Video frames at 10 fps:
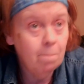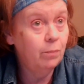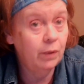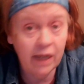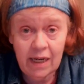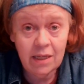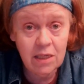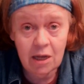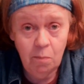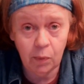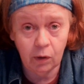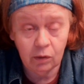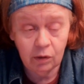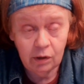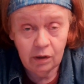Plain and
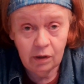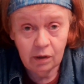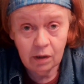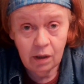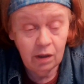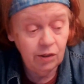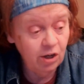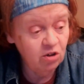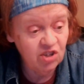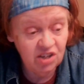simple. There's